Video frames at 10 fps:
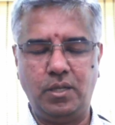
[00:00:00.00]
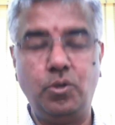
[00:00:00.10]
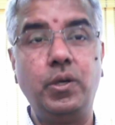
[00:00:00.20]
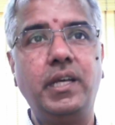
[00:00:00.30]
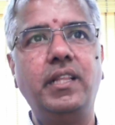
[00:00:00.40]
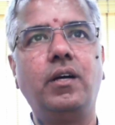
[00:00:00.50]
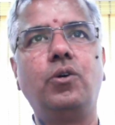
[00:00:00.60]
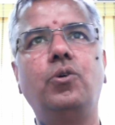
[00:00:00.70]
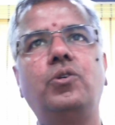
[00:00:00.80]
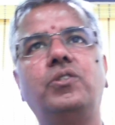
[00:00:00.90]
going in the
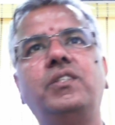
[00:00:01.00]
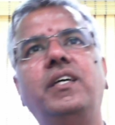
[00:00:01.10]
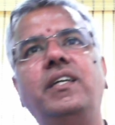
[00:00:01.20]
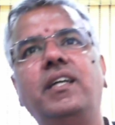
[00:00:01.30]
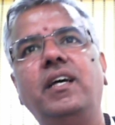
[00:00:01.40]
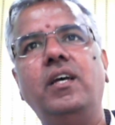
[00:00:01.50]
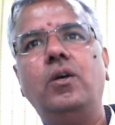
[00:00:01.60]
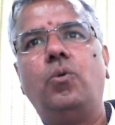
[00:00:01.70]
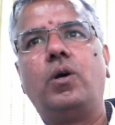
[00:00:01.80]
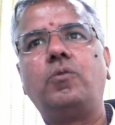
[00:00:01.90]
course and
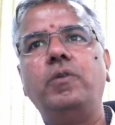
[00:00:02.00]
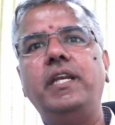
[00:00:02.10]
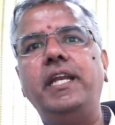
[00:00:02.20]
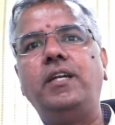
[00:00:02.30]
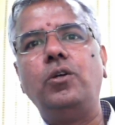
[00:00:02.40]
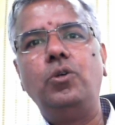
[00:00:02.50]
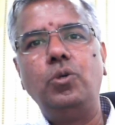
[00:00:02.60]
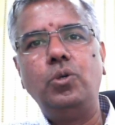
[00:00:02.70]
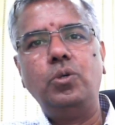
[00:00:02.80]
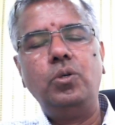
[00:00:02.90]
what we need to
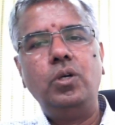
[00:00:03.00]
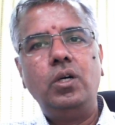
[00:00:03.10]
do